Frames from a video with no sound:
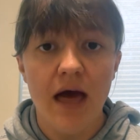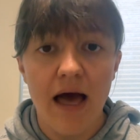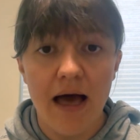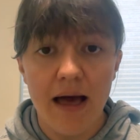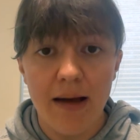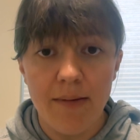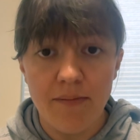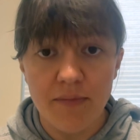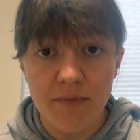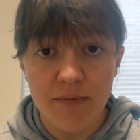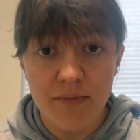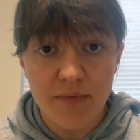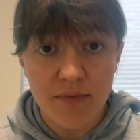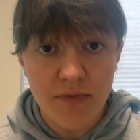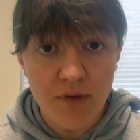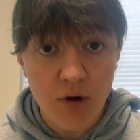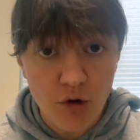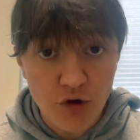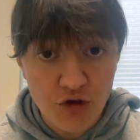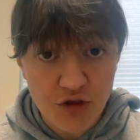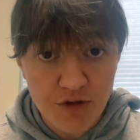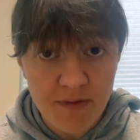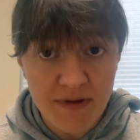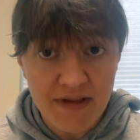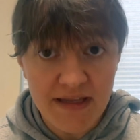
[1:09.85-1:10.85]
Um,
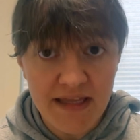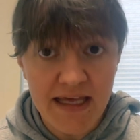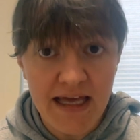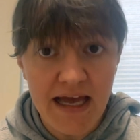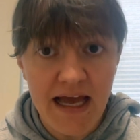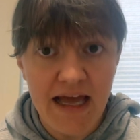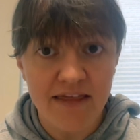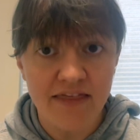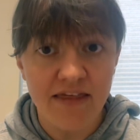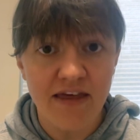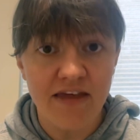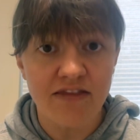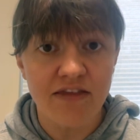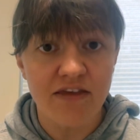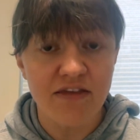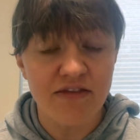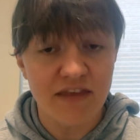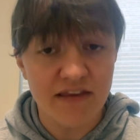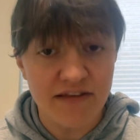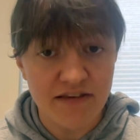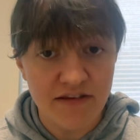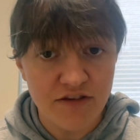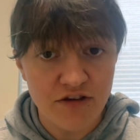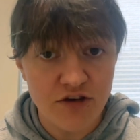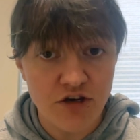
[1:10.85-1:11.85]
ultimately, I think that
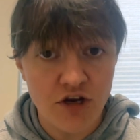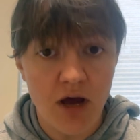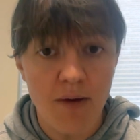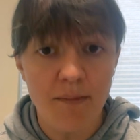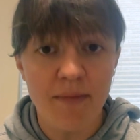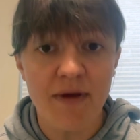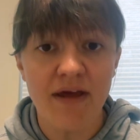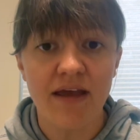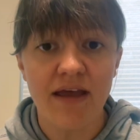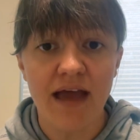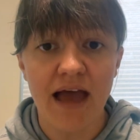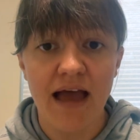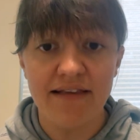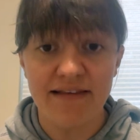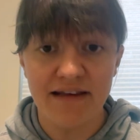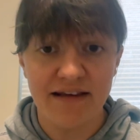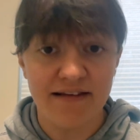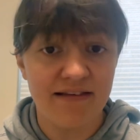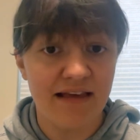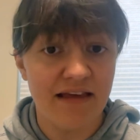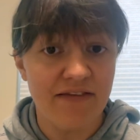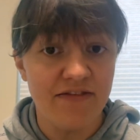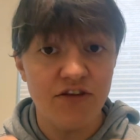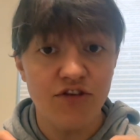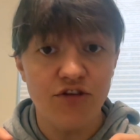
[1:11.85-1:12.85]
this is a topic, as I
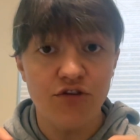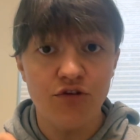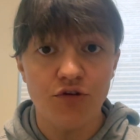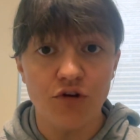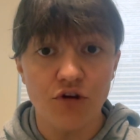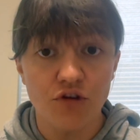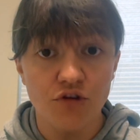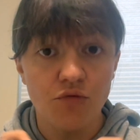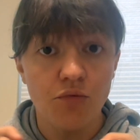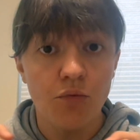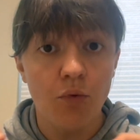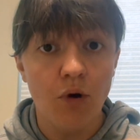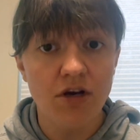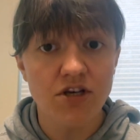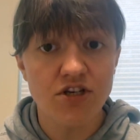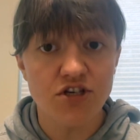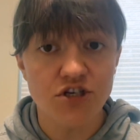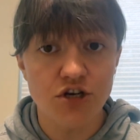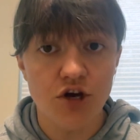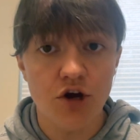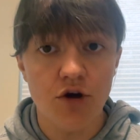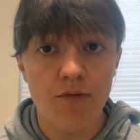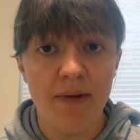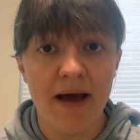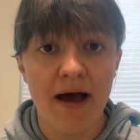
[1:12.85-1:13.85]
said, that students want
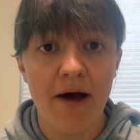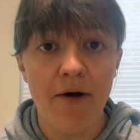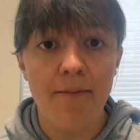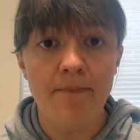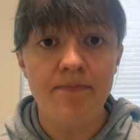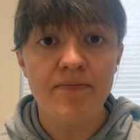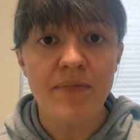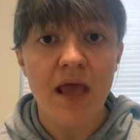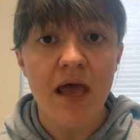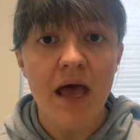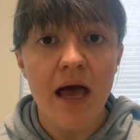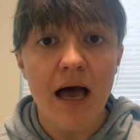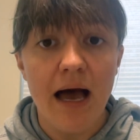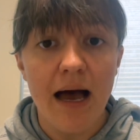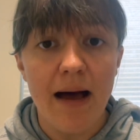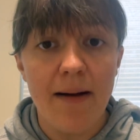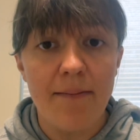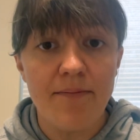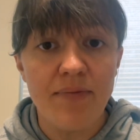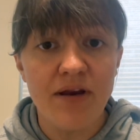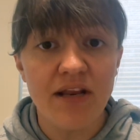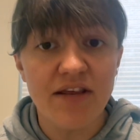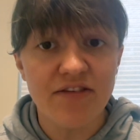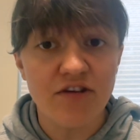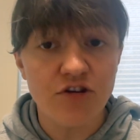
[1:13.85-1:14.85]
to know about, uh,
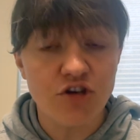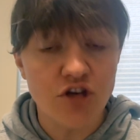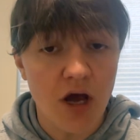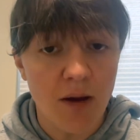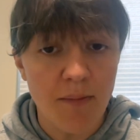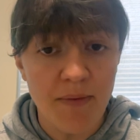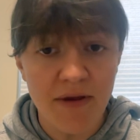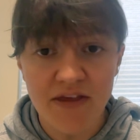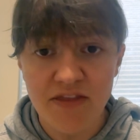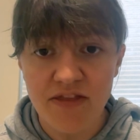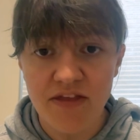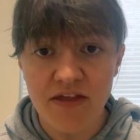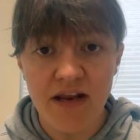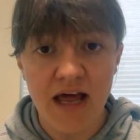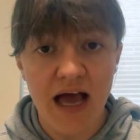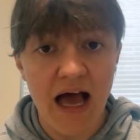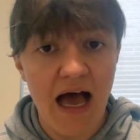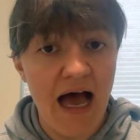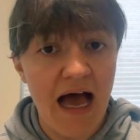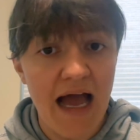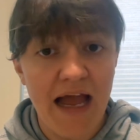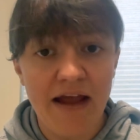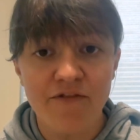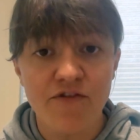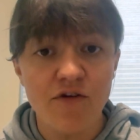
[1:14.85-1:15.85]
but it's a topic that
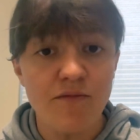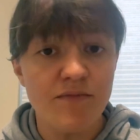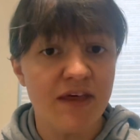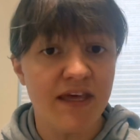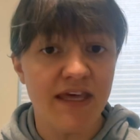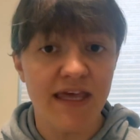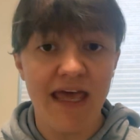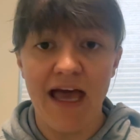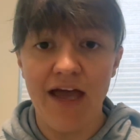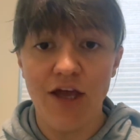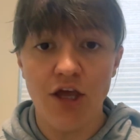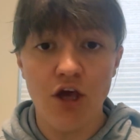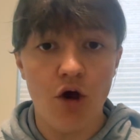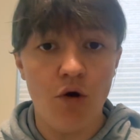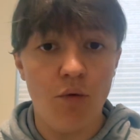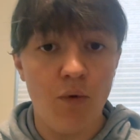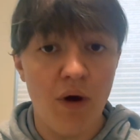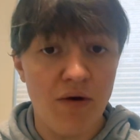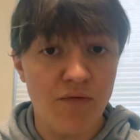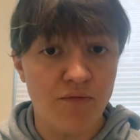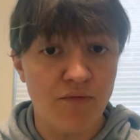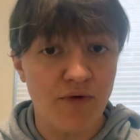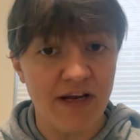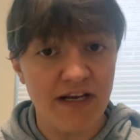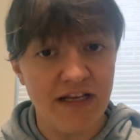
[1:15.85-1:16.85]
I, from the get go,
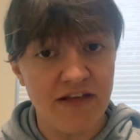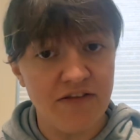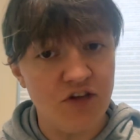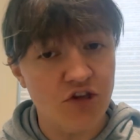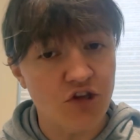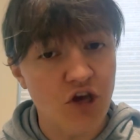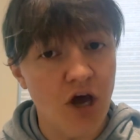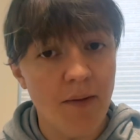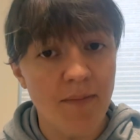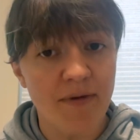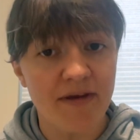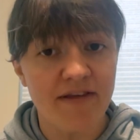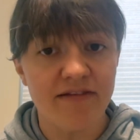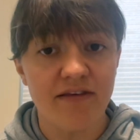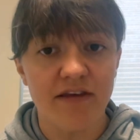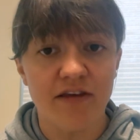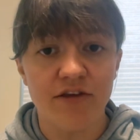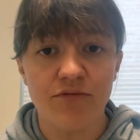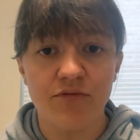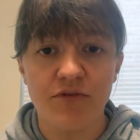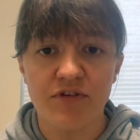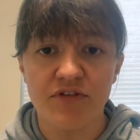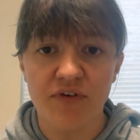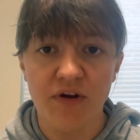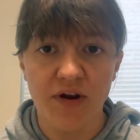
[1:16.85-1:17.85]
when reading the topics
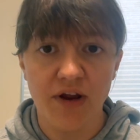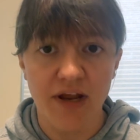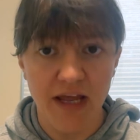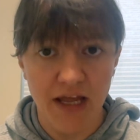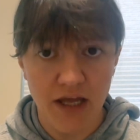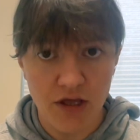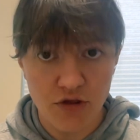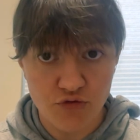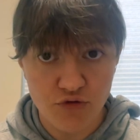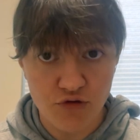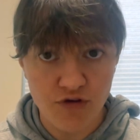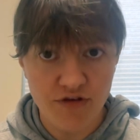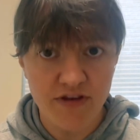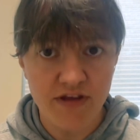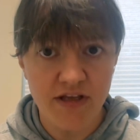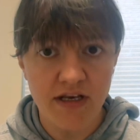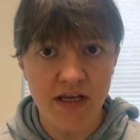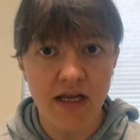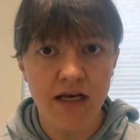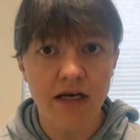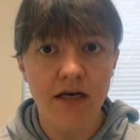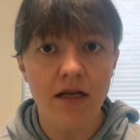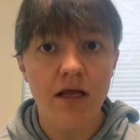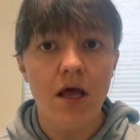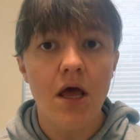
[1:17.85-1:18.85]
list, was very interested
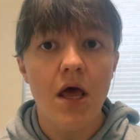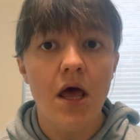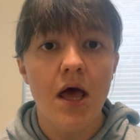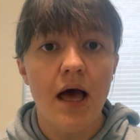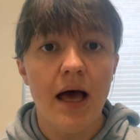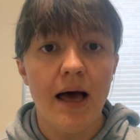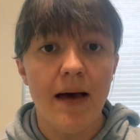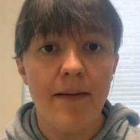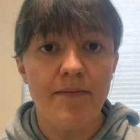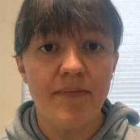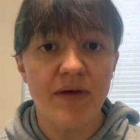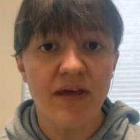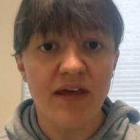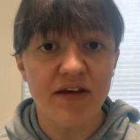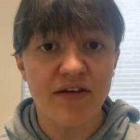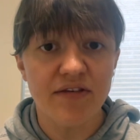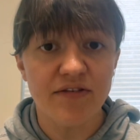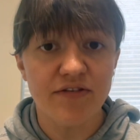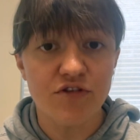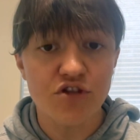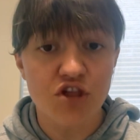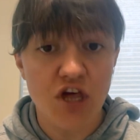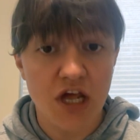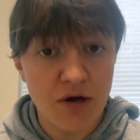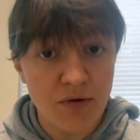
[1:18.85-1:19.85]
in um,
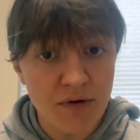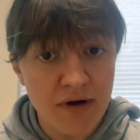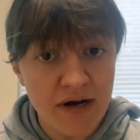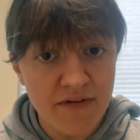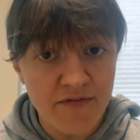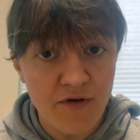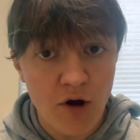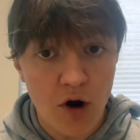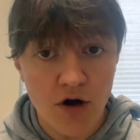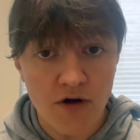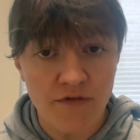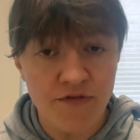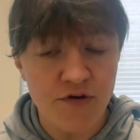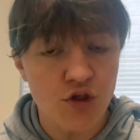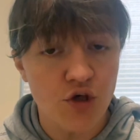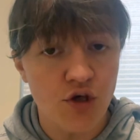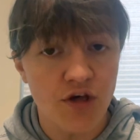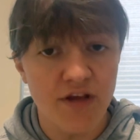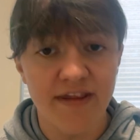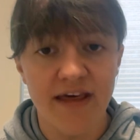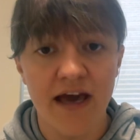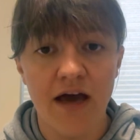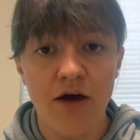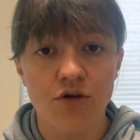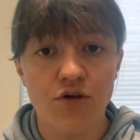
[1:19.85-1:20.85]
because generative
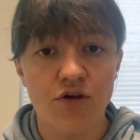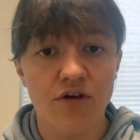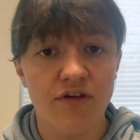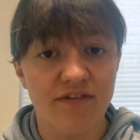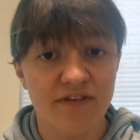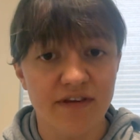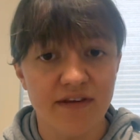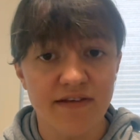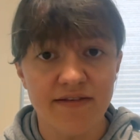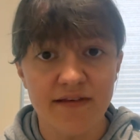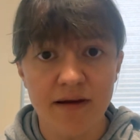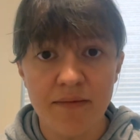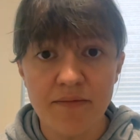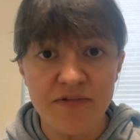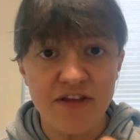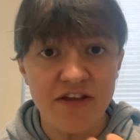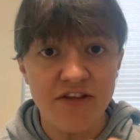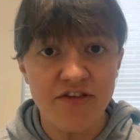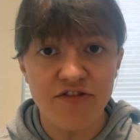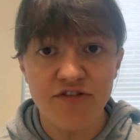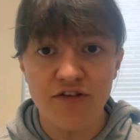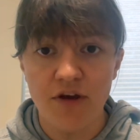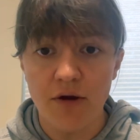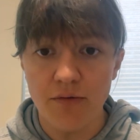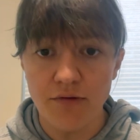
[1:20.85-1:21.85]
artificial intelligence is
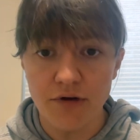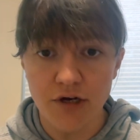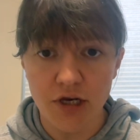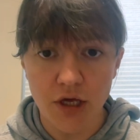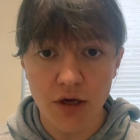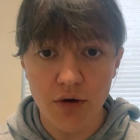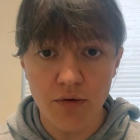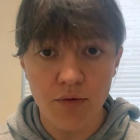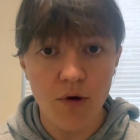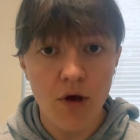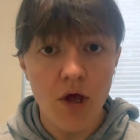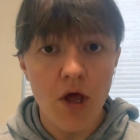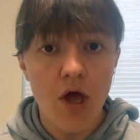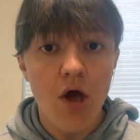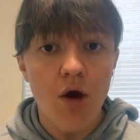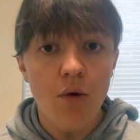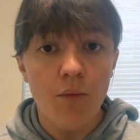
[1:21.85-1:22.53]
something so new.